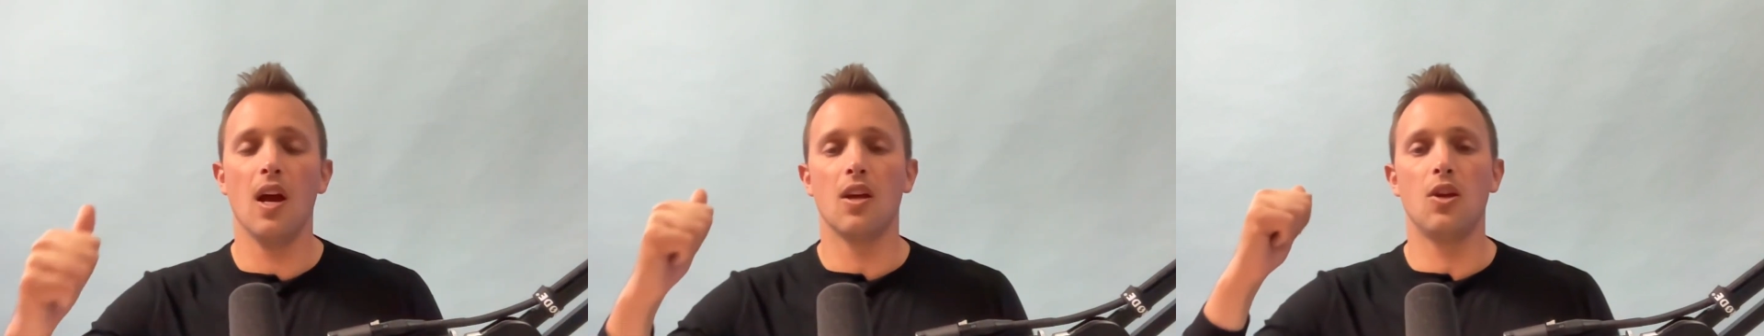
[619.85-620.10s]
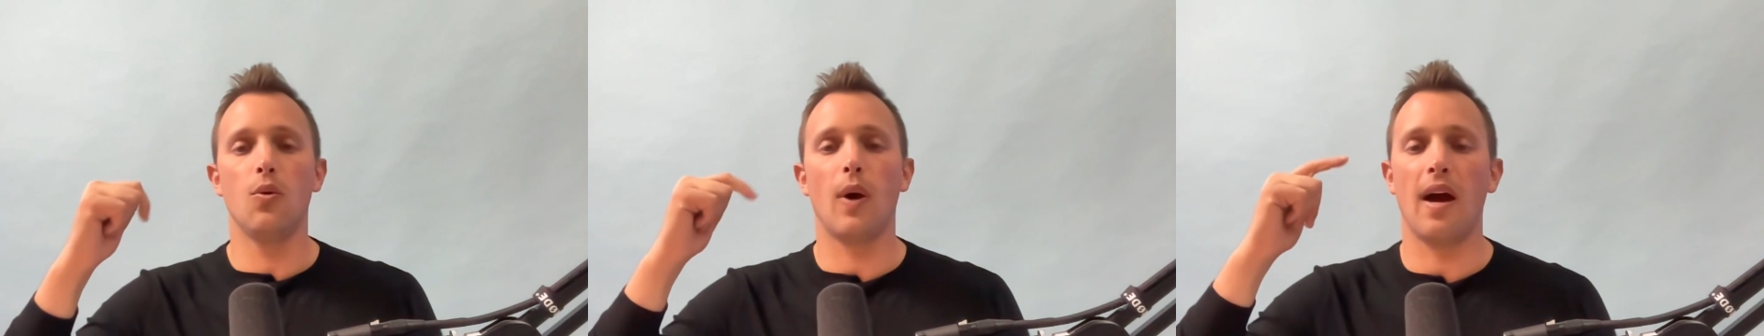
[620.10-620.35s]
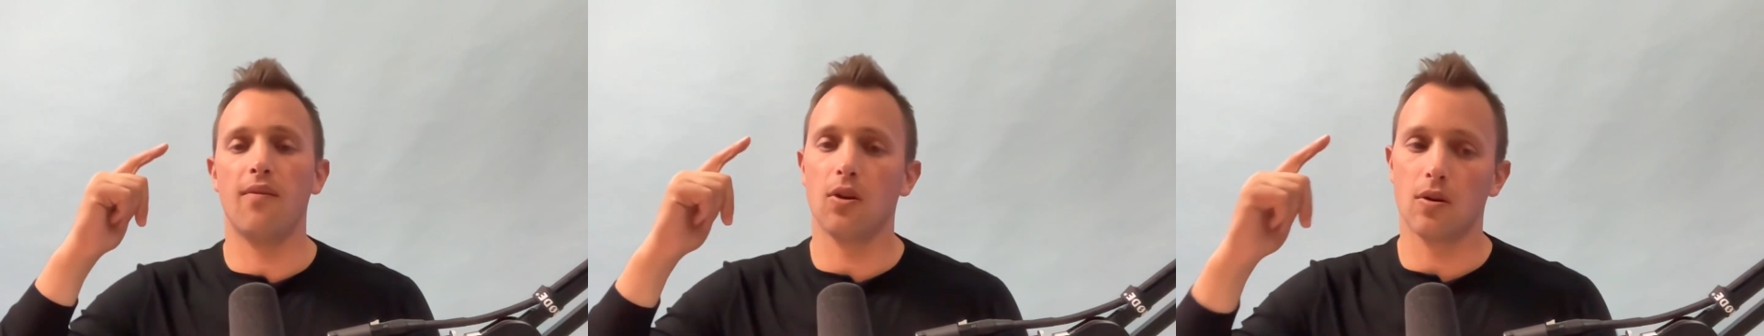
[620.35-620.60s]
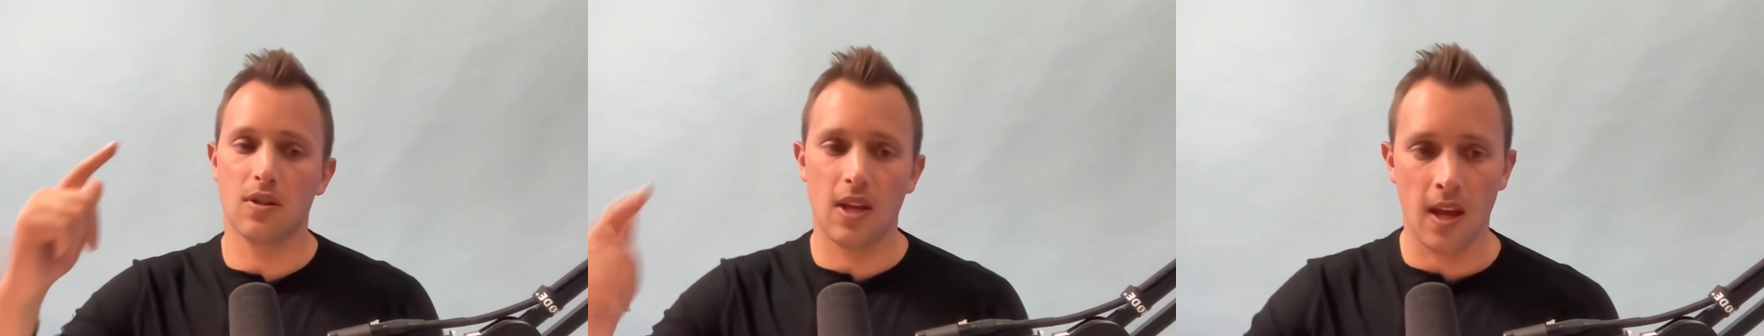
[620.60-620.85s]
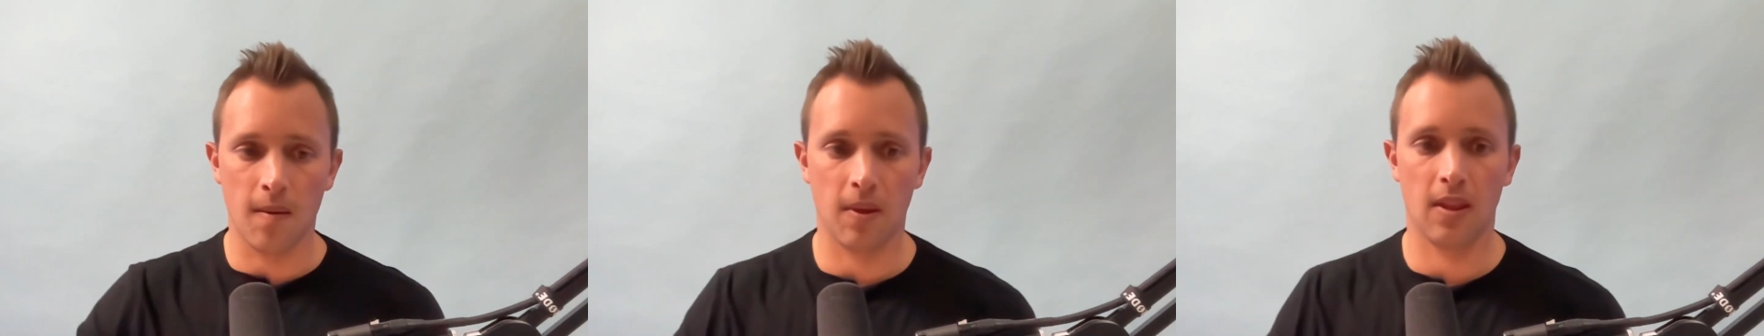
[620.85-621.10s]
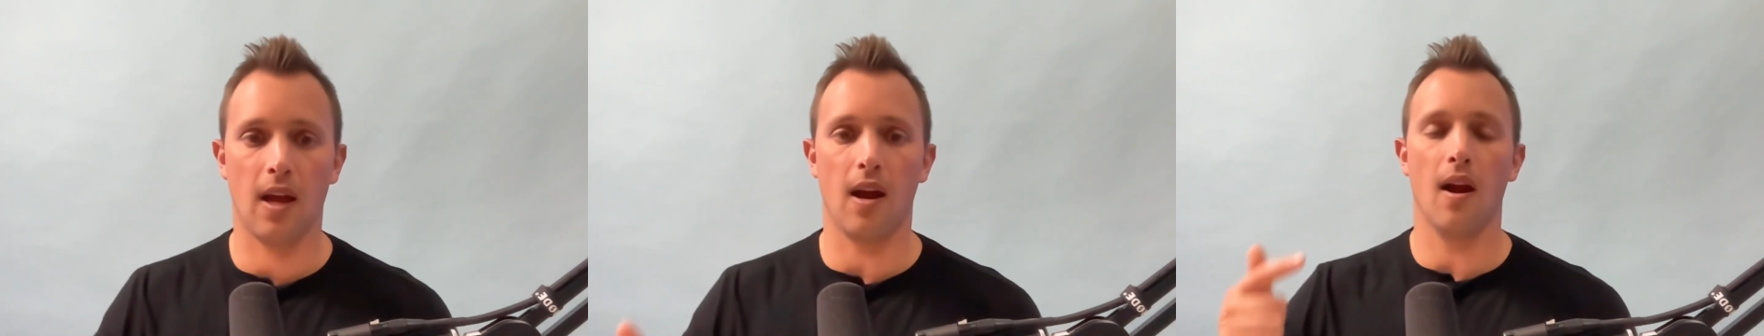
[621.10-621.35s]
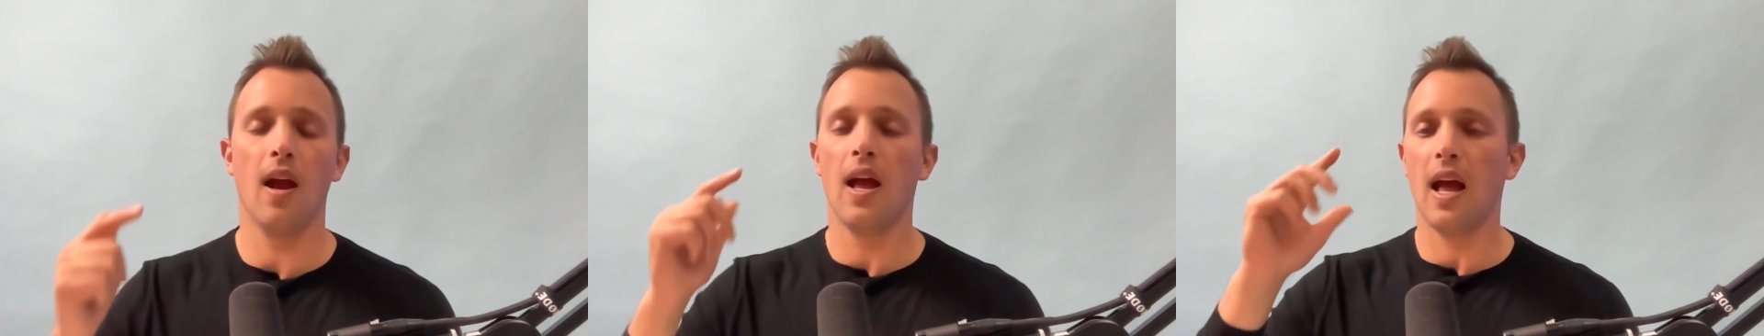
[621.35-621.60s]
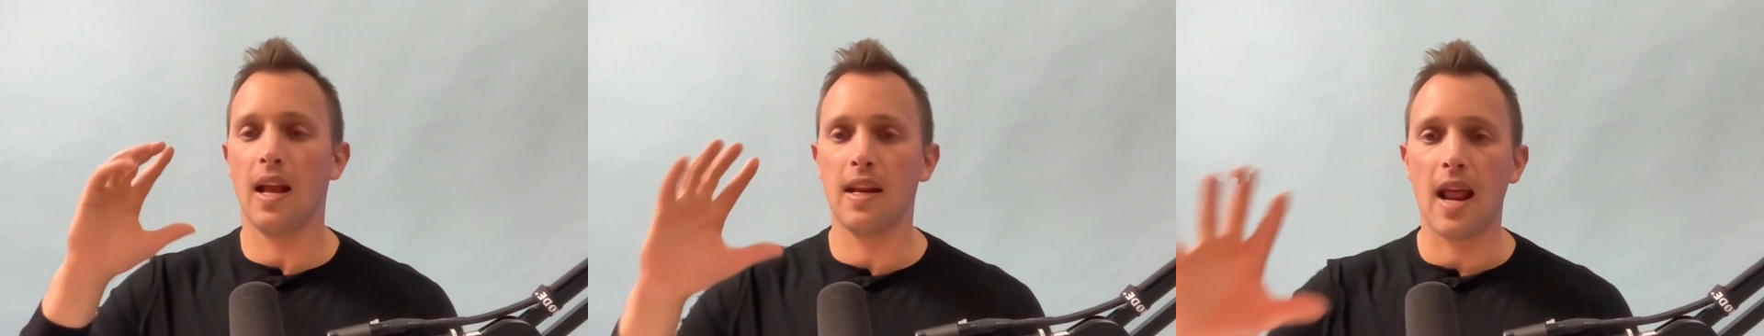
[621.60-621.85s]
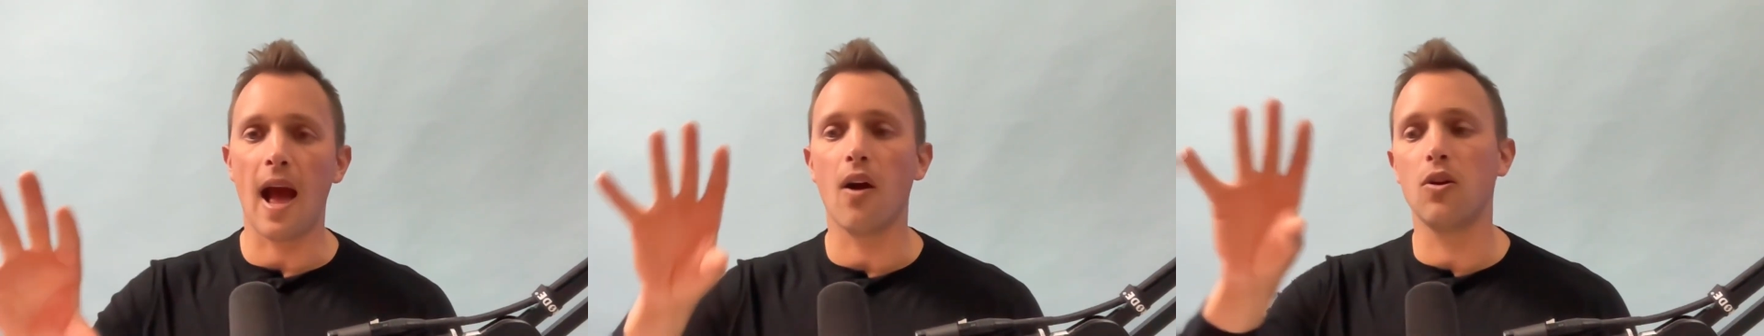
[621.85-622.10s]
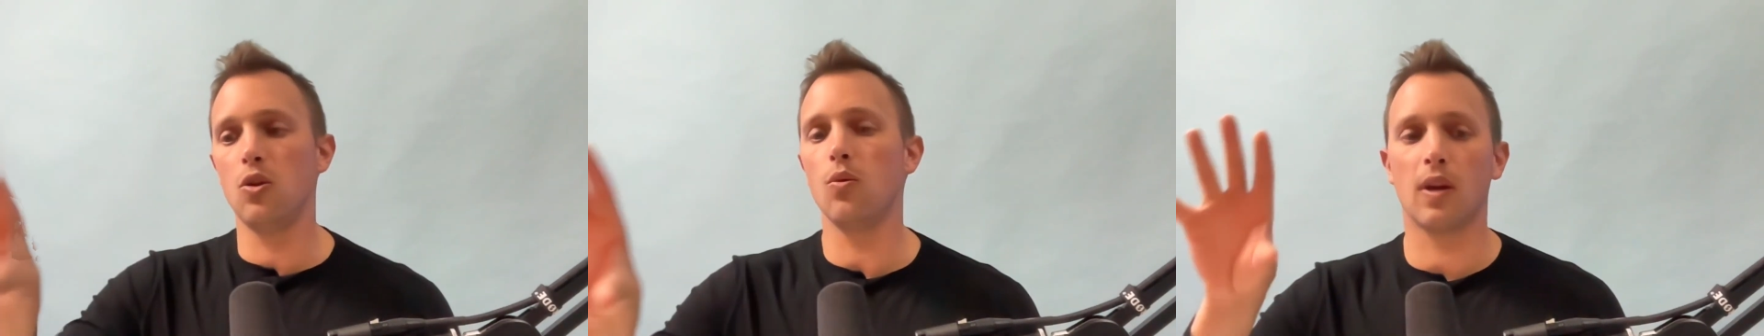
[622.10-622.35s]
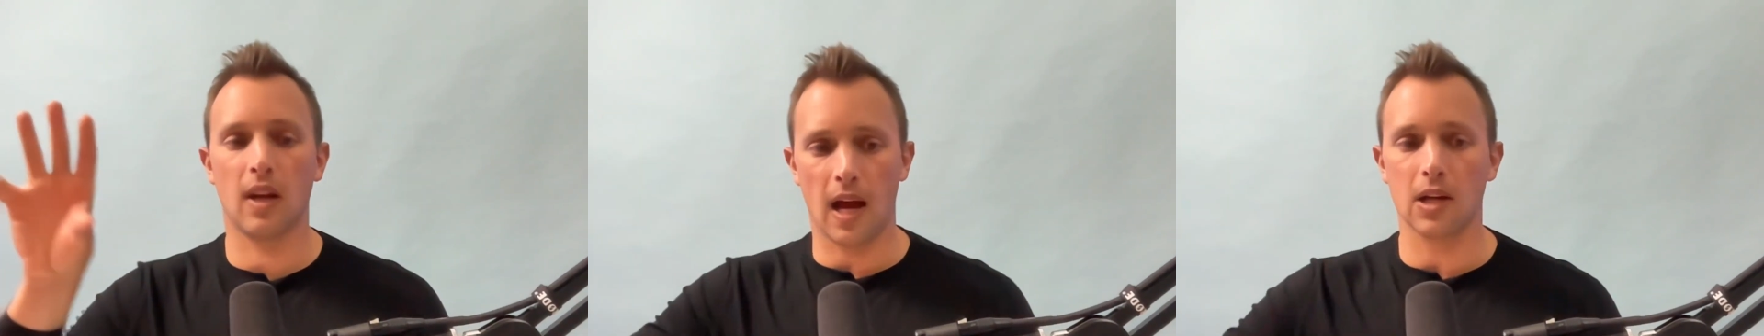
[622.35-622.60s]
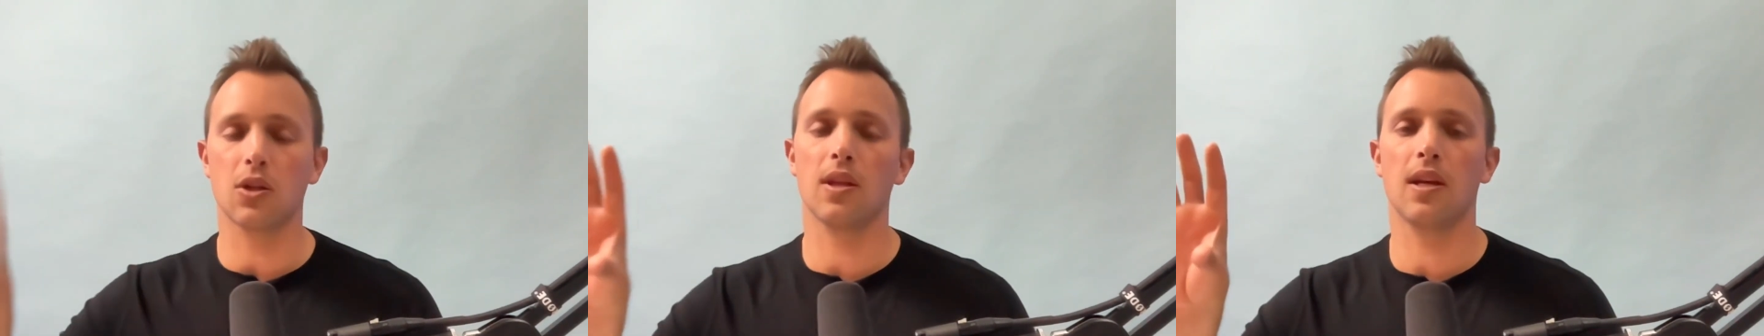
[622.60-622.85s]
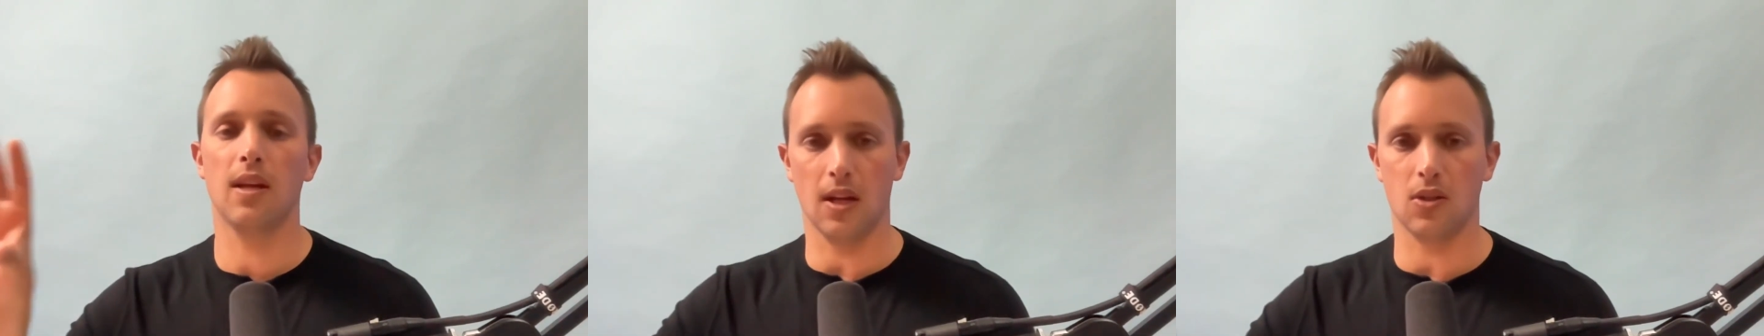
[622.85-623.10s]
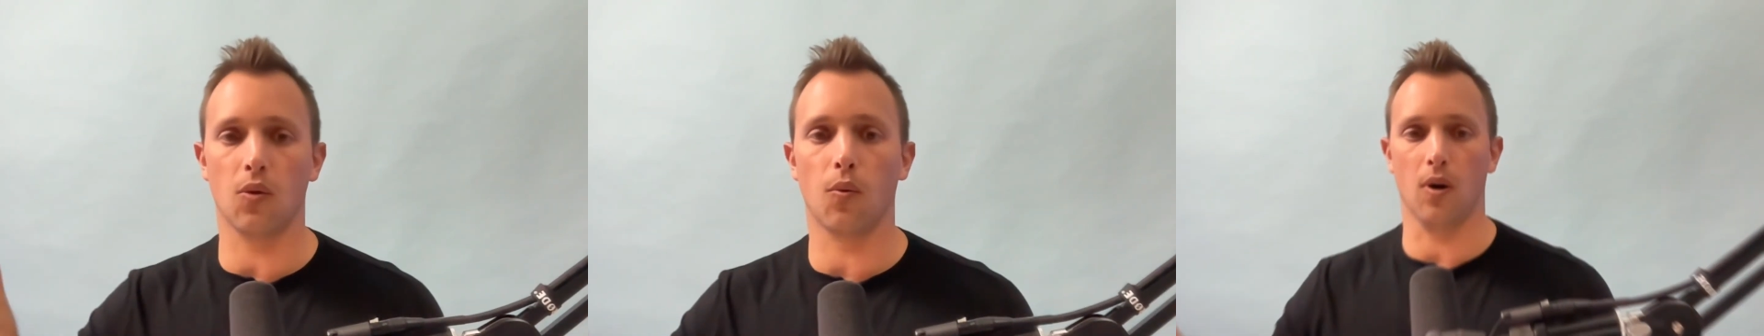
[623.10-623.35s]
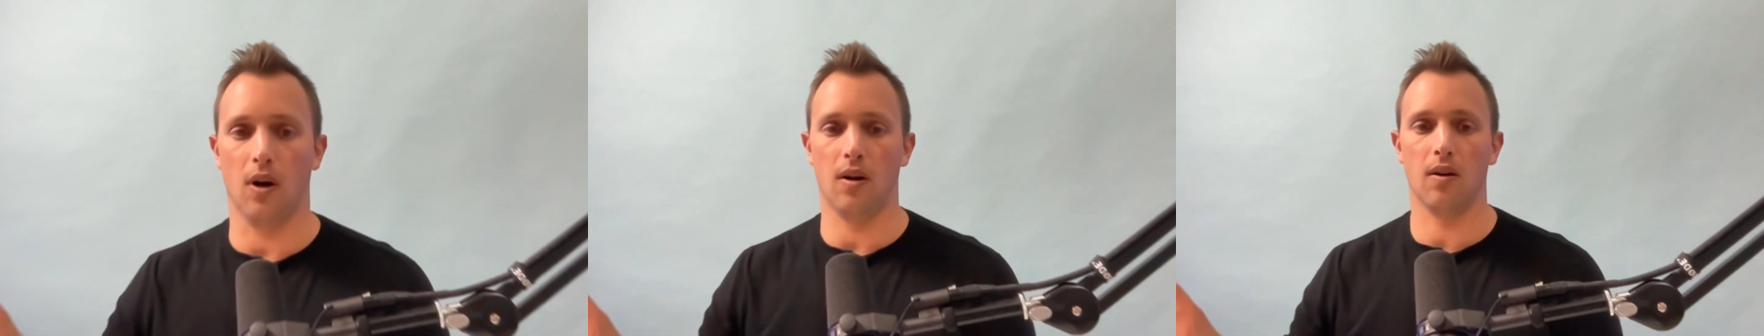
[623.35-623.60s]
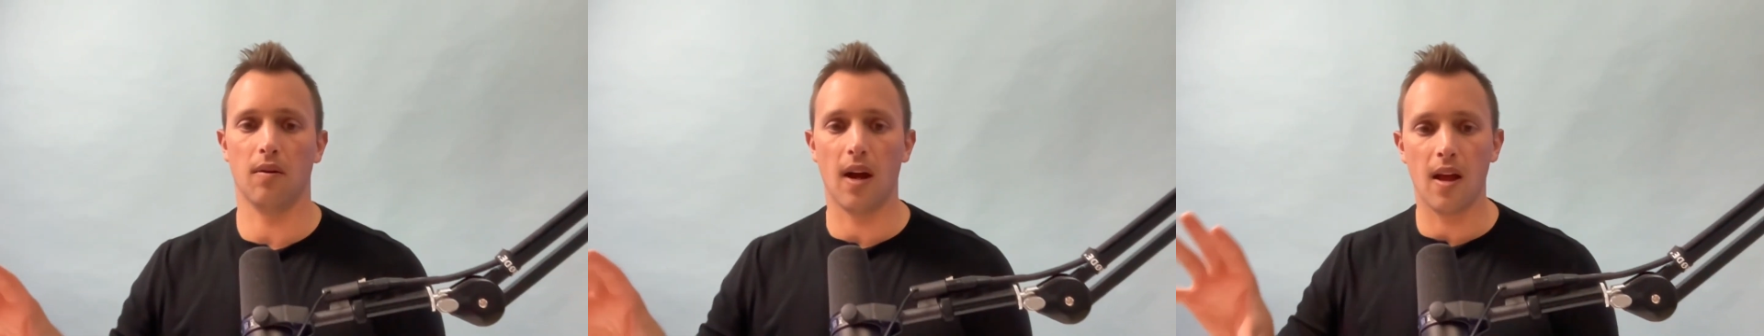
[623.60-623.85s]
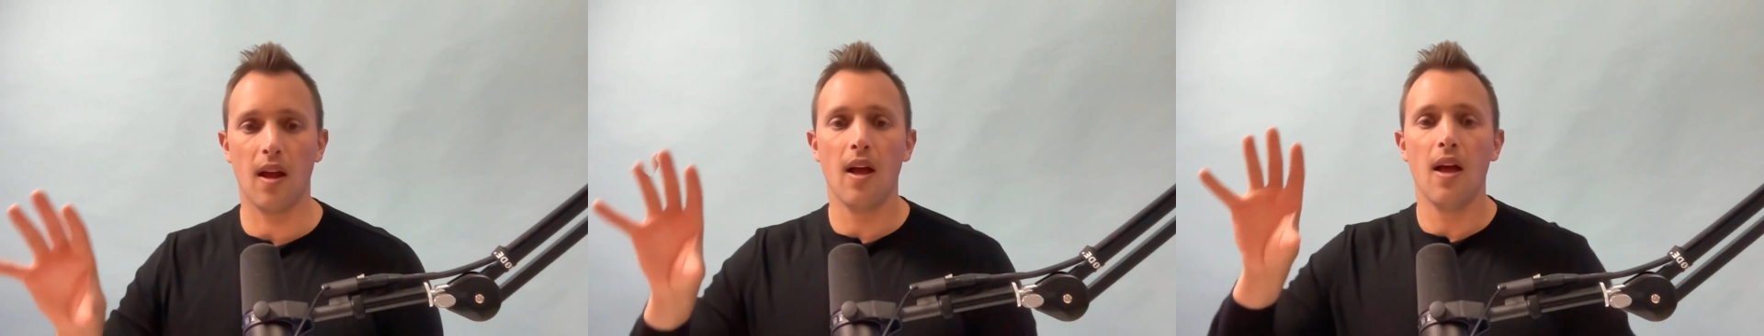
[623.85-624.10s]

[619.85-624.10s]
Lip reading: you have your team in there, and now you can actually get to work, right?